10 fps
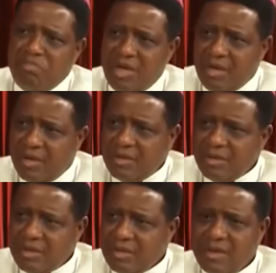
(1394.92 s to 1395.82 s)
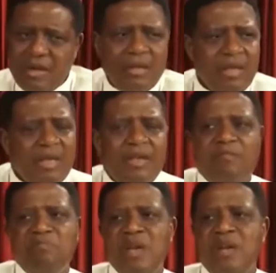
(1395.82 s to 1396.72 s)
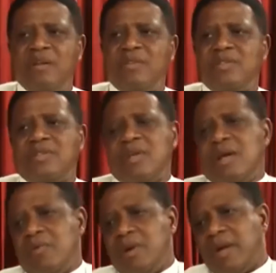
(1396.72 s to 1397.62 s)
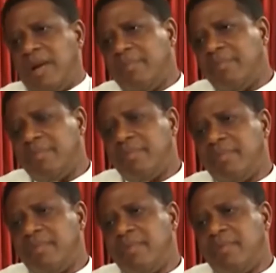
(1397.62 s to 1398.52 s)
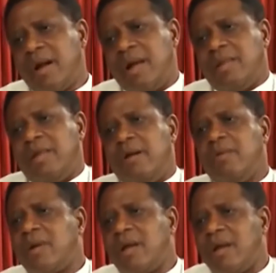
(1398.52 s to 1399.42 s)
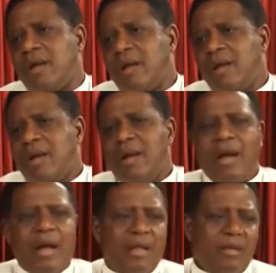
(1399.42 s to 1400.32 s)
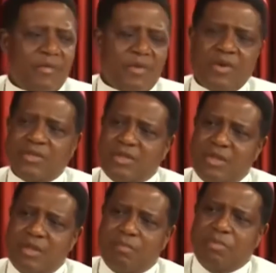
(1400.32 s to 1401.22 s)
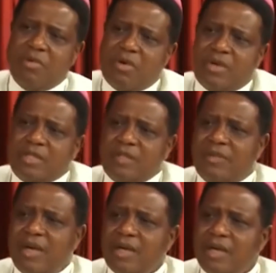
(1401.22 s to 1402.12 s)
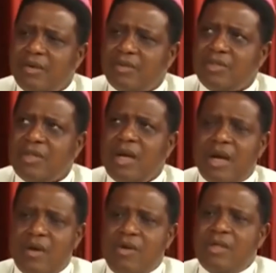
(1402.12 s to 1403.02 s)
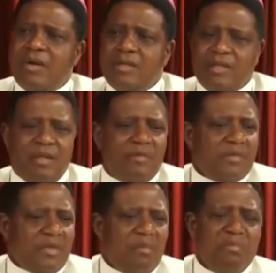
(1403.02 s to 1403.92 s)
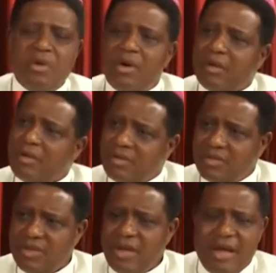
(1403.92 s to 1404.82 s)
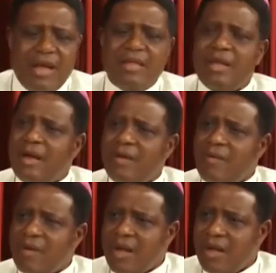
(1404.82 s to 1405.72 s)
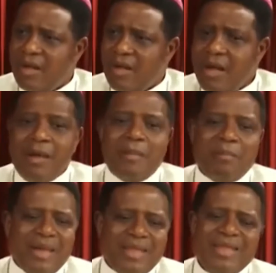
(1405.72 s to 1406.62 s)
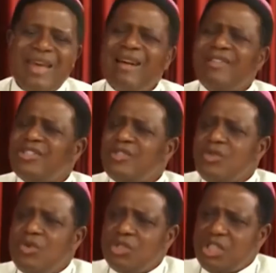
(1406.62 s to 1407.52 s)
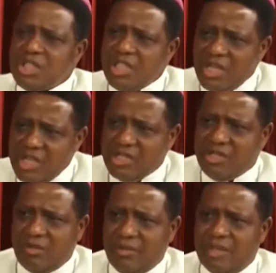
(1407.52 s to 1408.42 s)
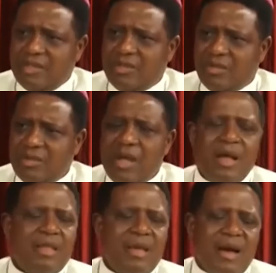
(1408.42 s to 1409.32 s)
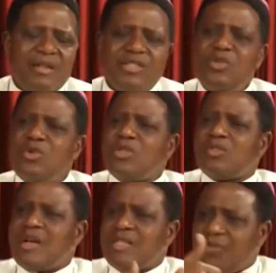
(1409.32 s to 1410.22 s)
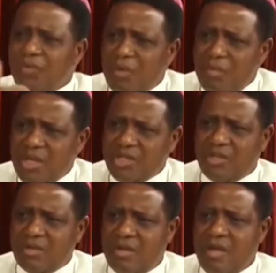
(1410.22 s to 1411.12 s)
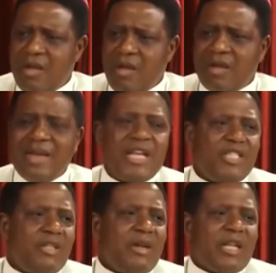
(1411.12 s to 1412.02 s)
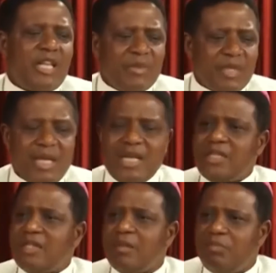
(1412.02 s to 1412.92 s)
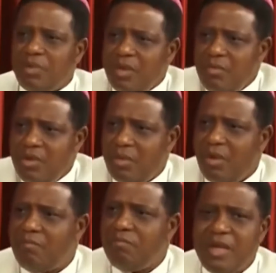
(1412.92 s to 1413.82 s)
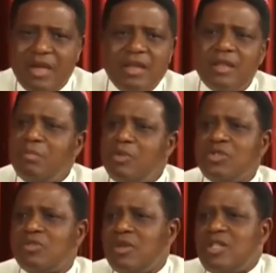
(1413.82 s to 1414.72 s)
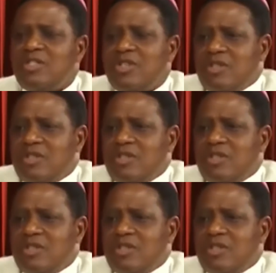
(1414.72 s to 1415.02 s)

billions, they give millions, and we clap, and they are okay. And of course, the poor receive handouts or they receive some miracles and they are okay. But there is no change of attitude. There is no transformation. Nigeria keeps getting the premium of being the most religious